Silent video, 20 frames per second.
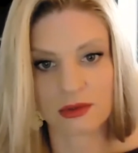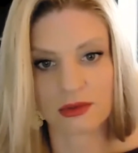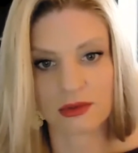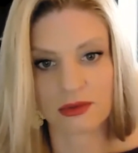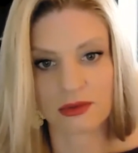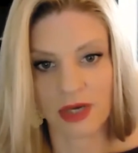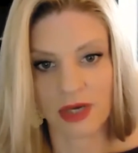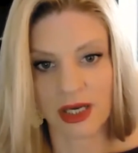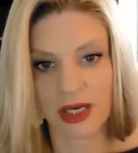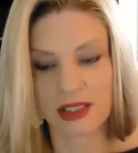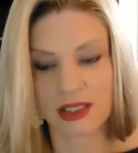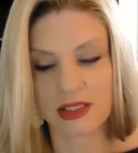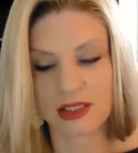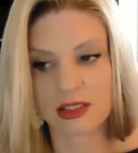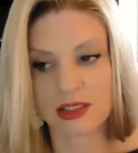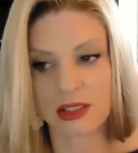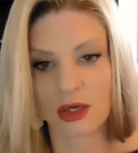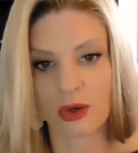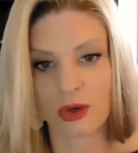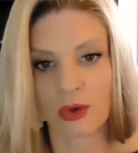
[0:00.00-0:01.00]
Right?
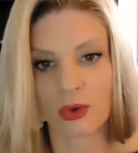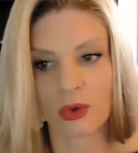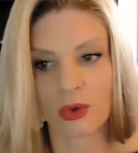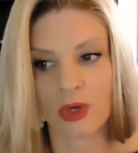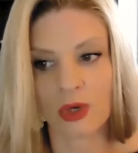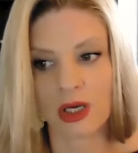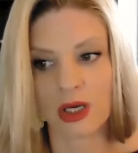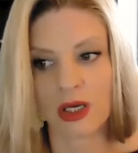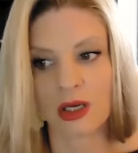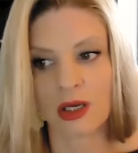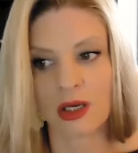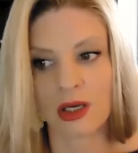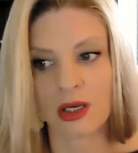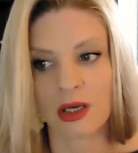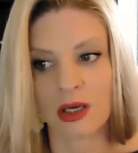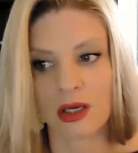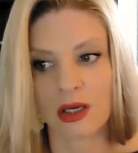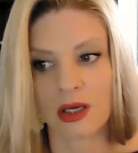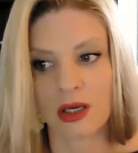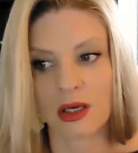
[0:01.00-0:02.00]
So
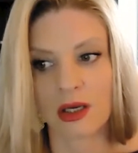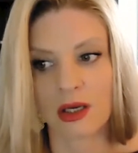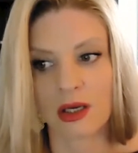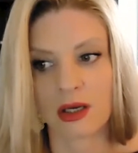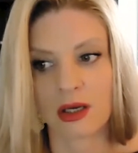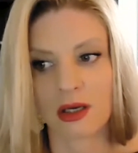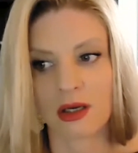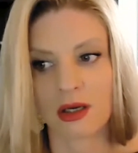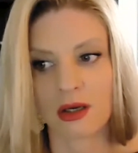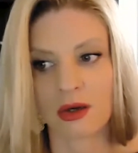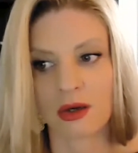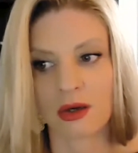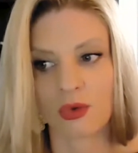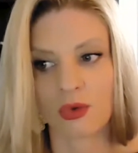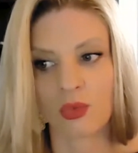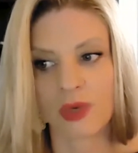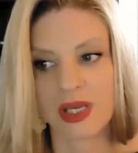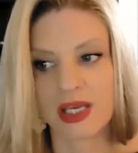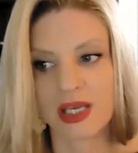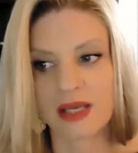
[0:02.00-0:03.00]

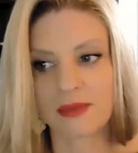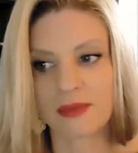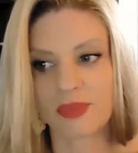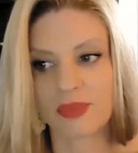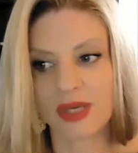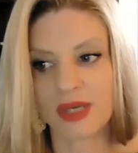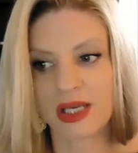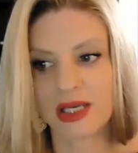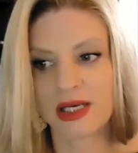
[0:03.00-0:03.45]
we can be